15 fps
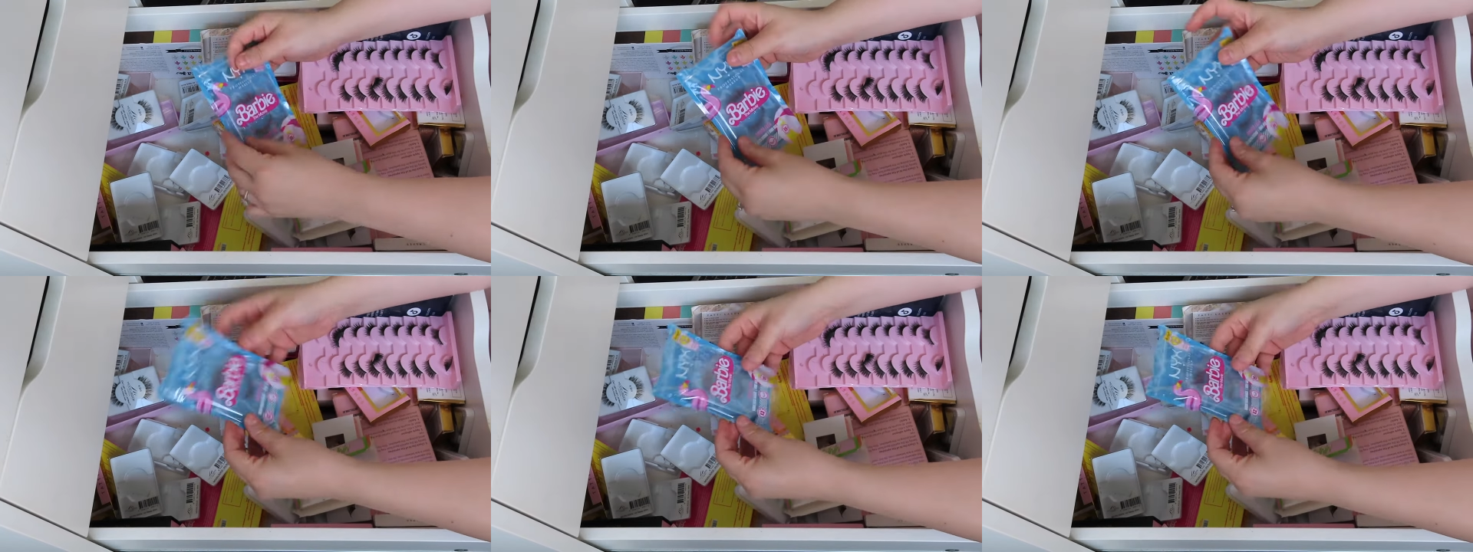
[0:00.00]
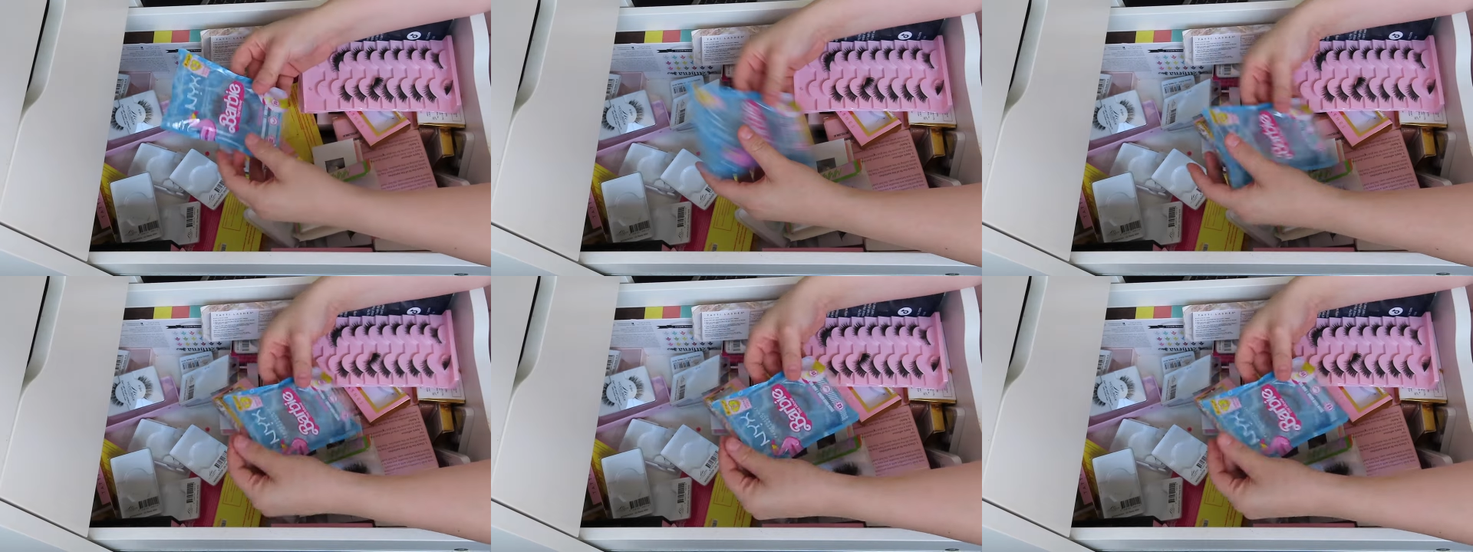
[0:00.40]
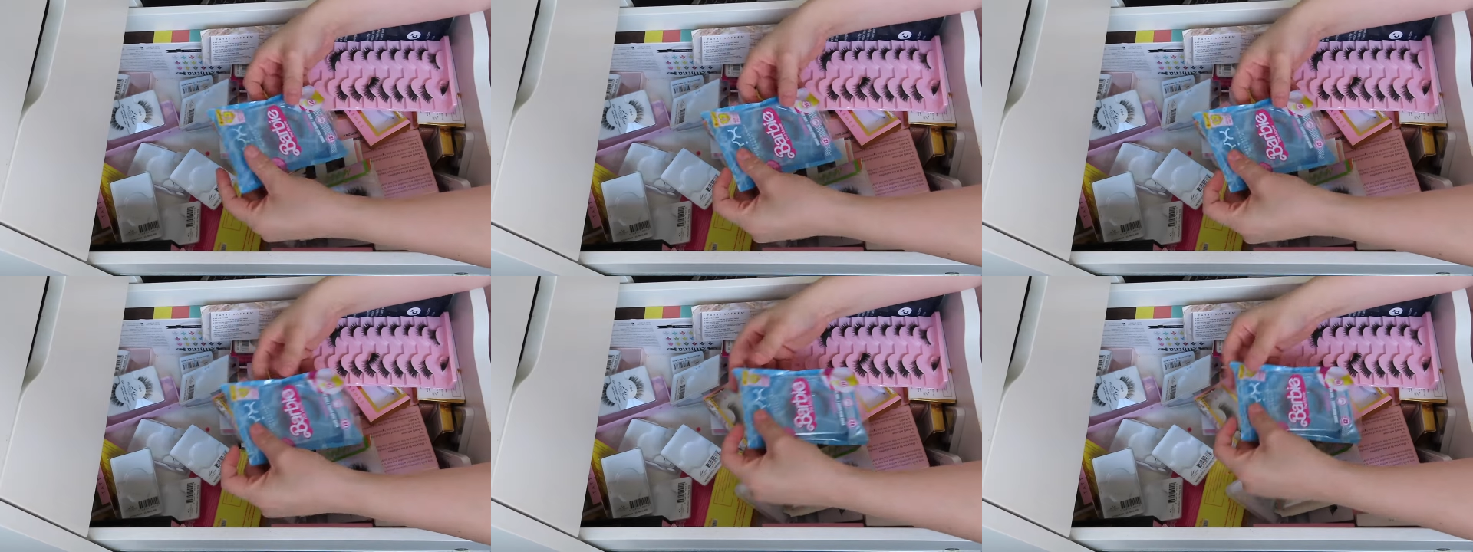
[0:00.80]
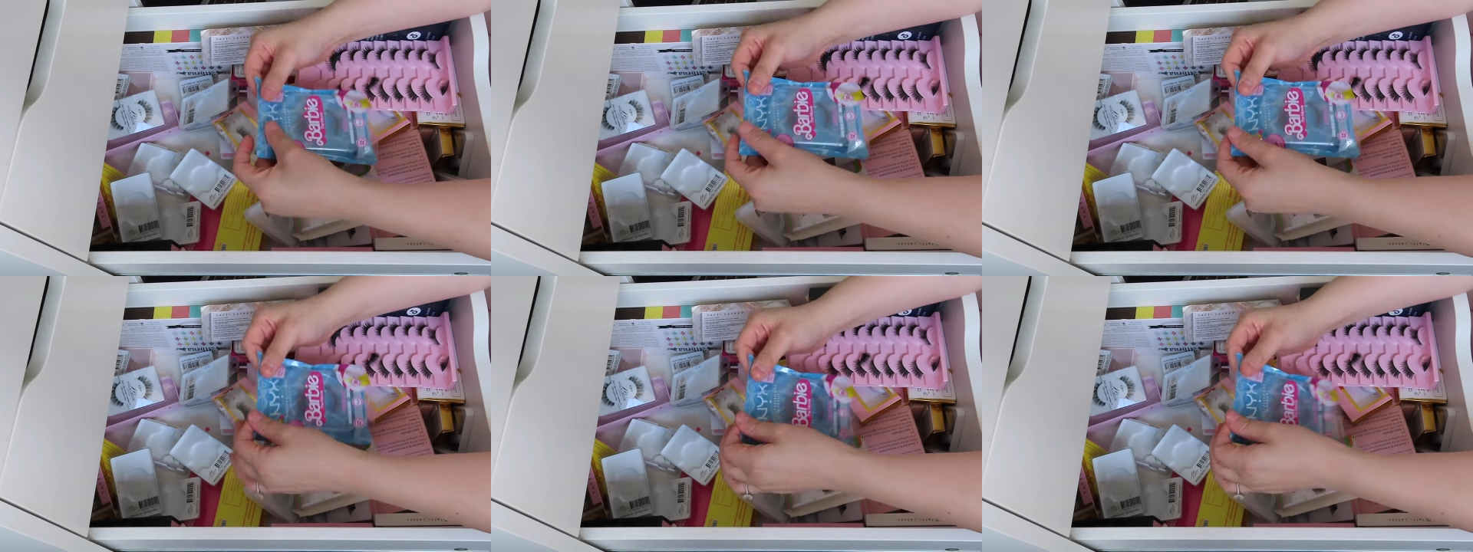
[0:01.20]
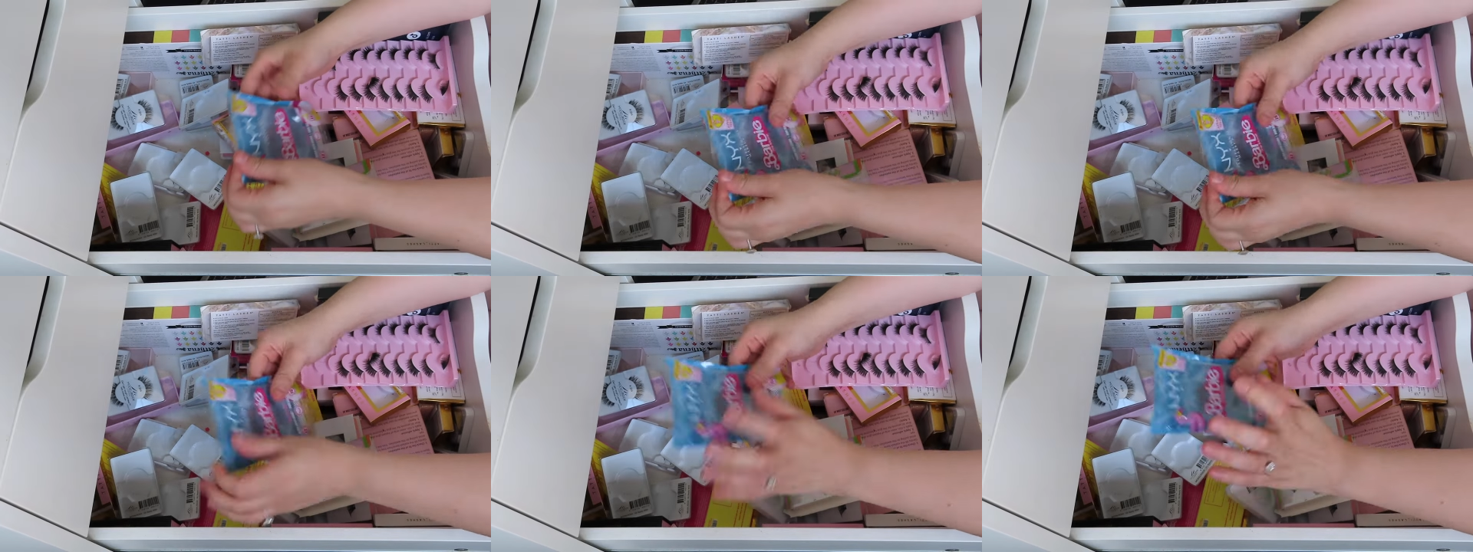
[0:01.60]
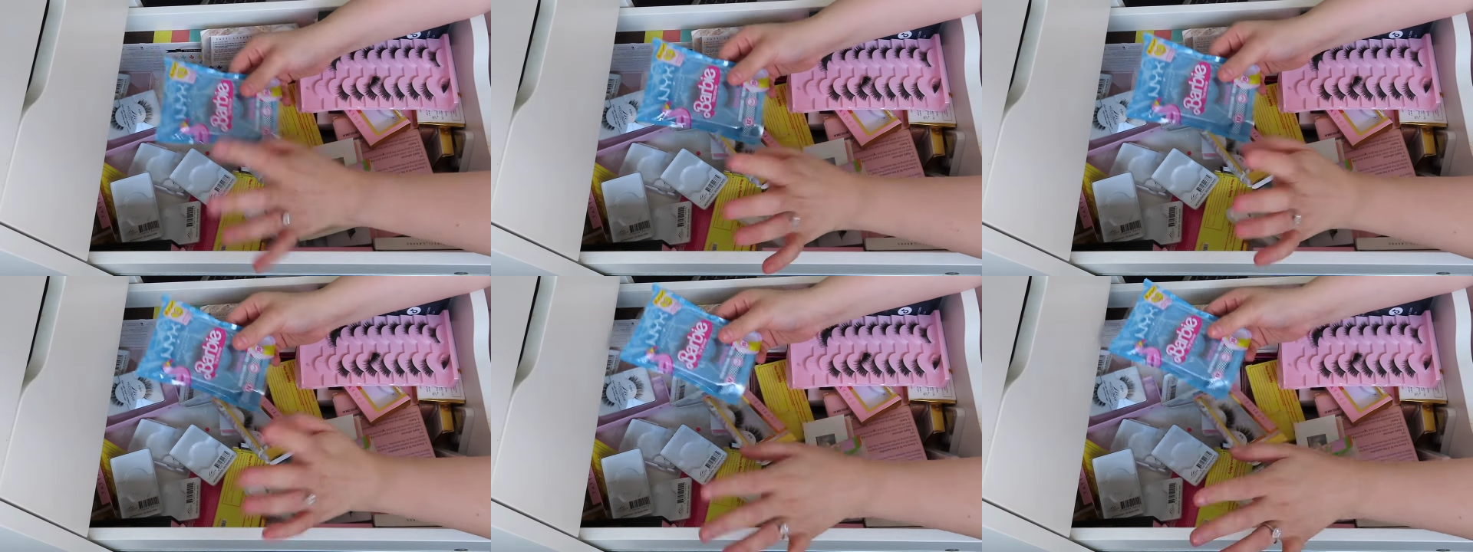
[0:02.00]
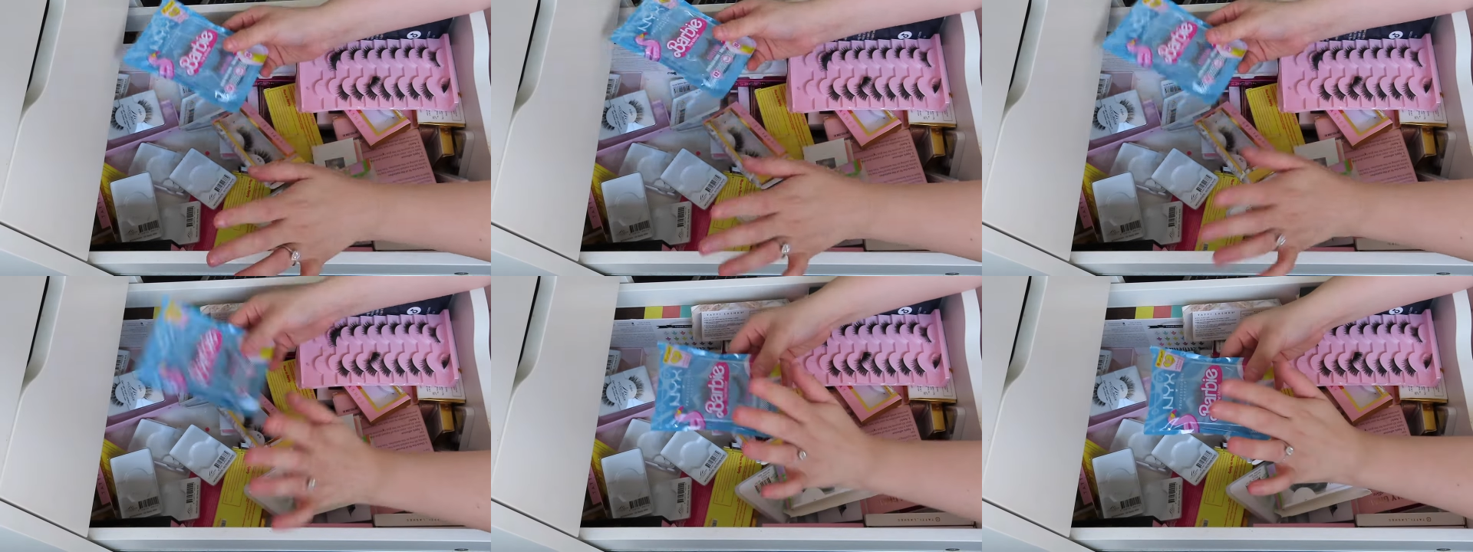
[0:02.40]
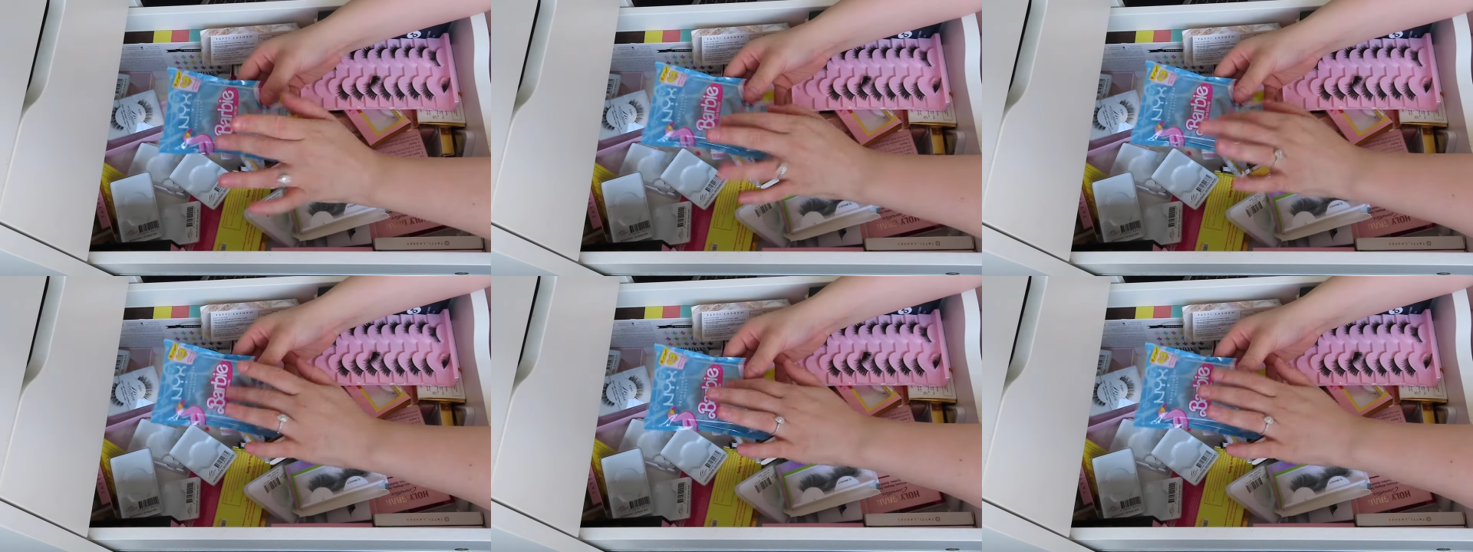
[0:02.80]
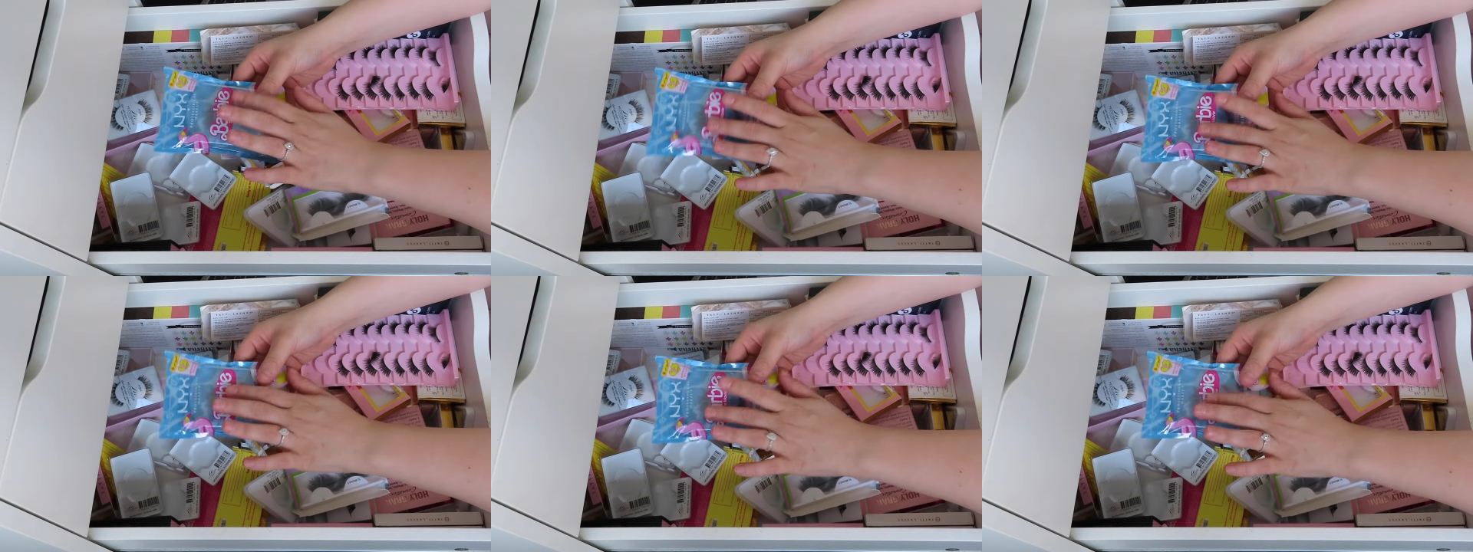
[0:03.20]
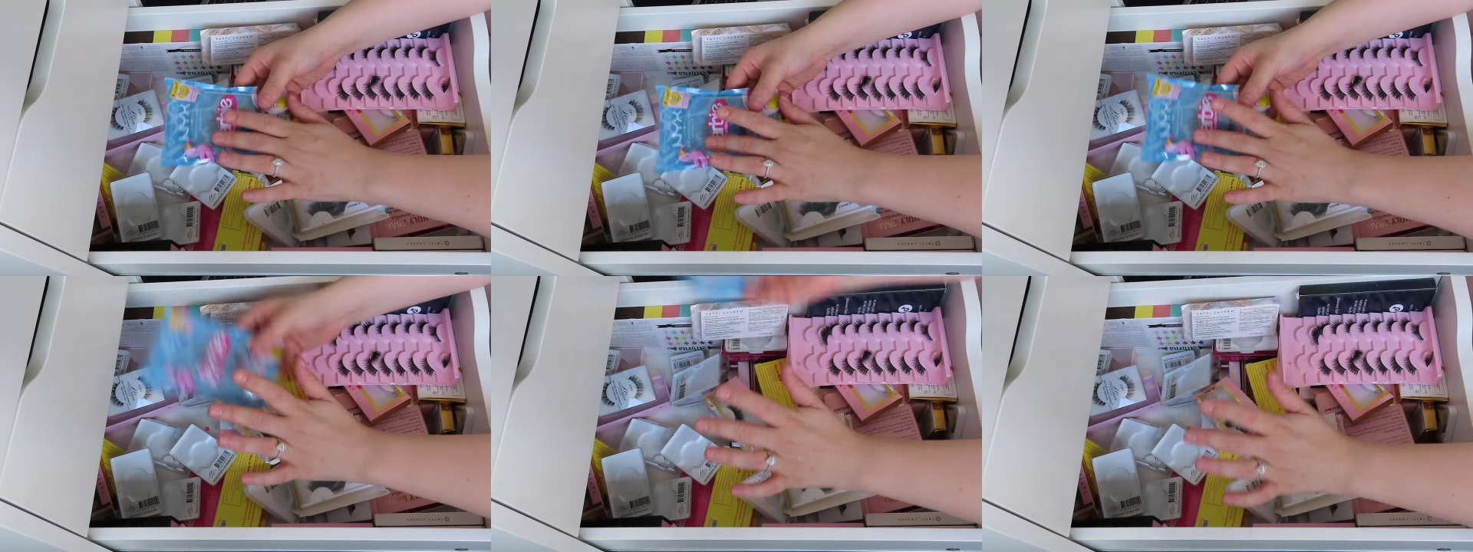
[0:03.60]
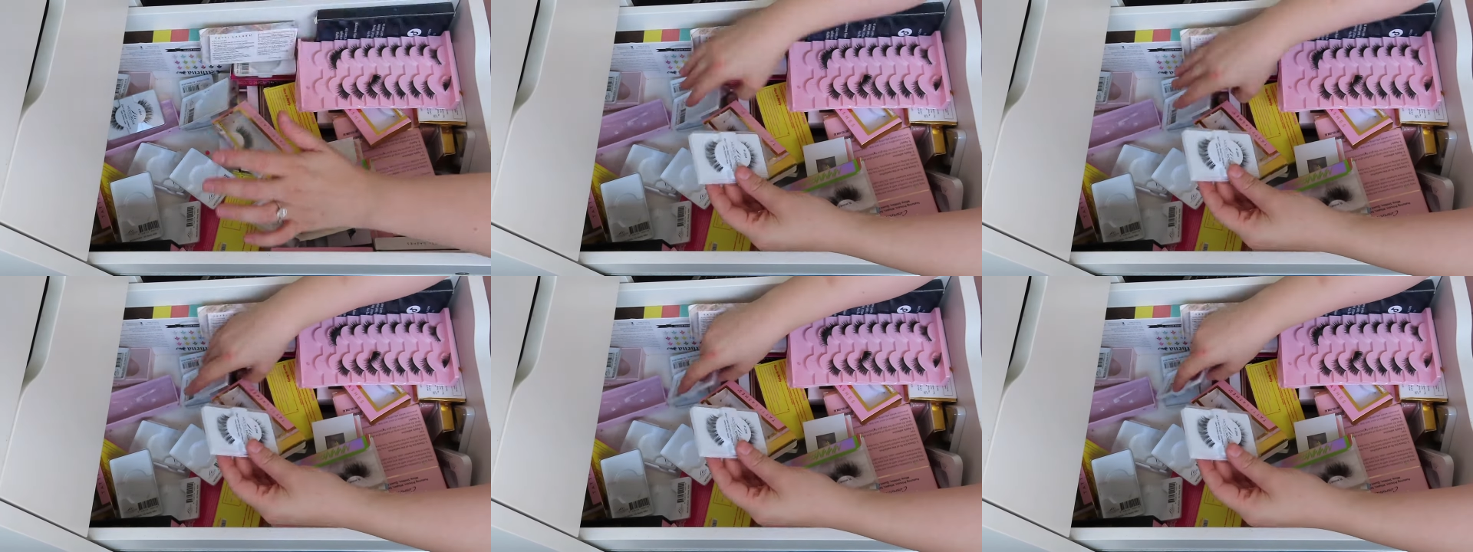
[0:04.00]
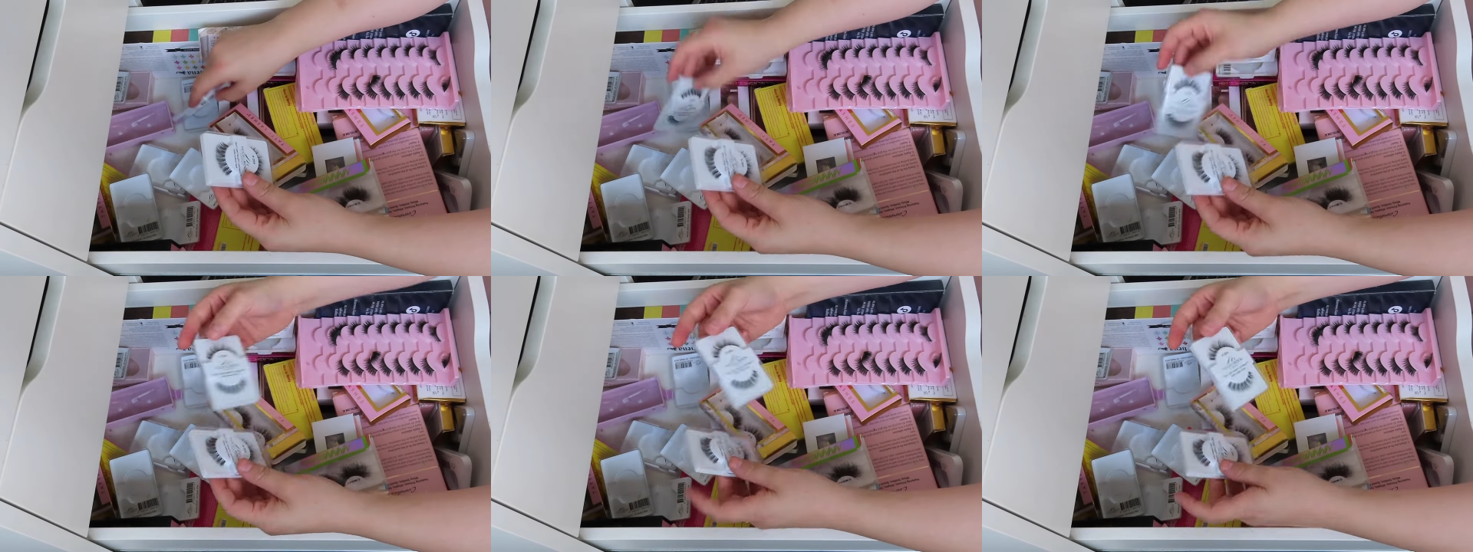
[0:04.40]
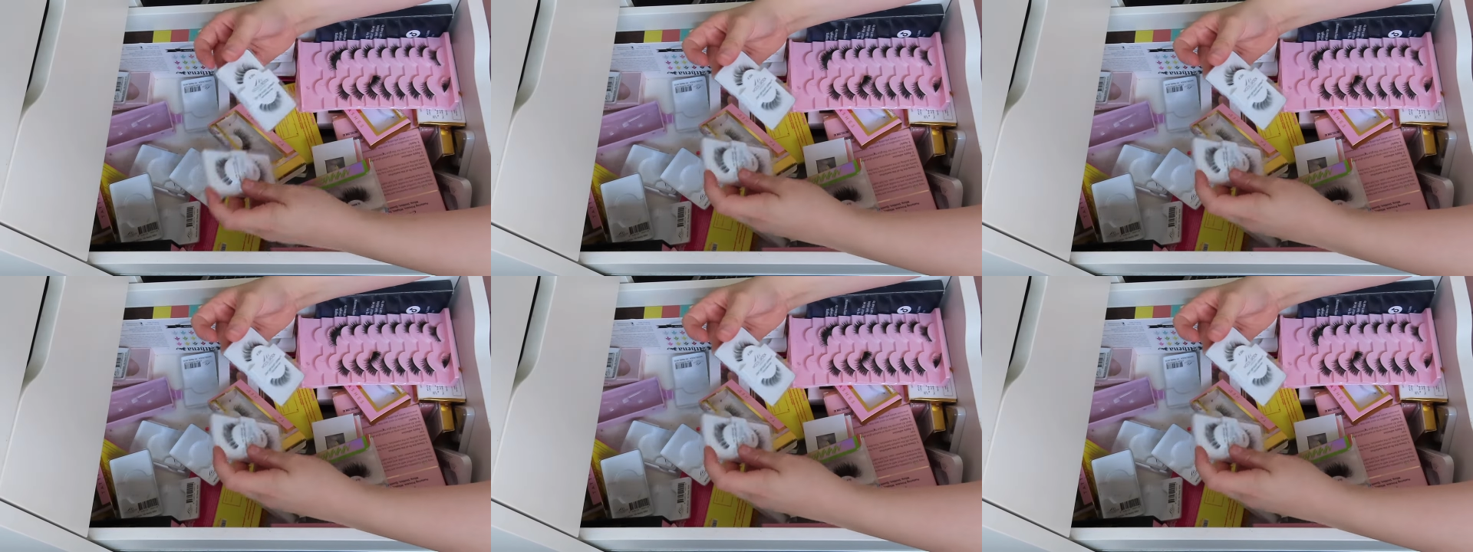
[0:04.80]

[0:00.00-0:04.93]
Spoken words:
Nobody's mouth can be seen.